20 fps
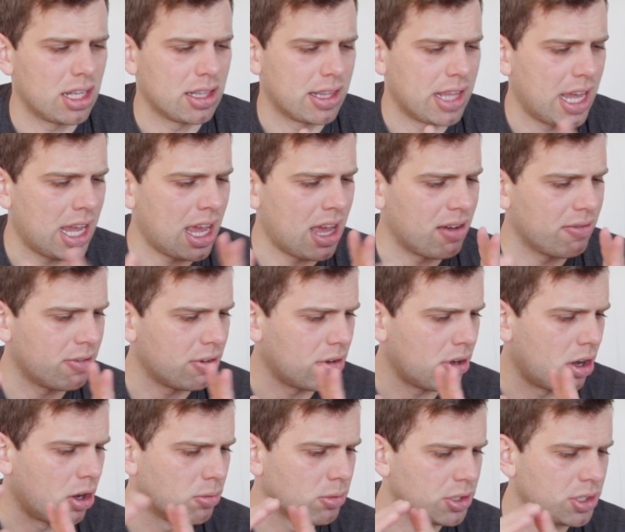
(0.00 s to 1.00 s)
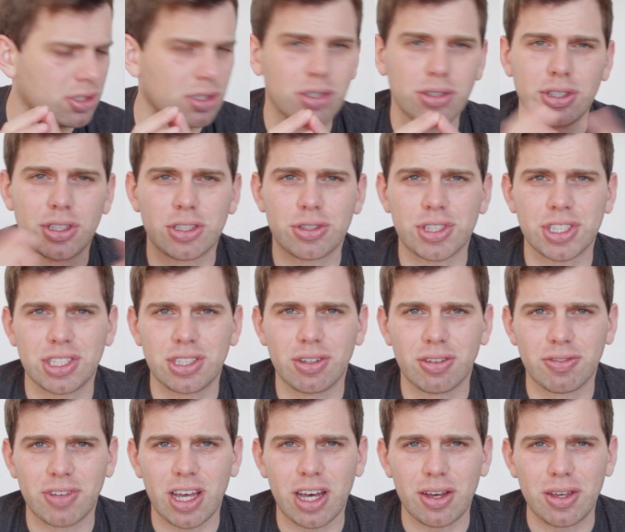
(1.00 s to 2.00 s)
They have almost no nutritional
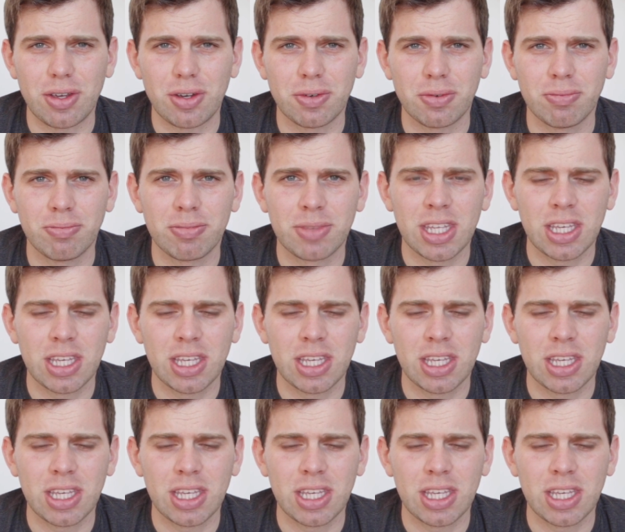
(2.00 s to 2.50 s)
value,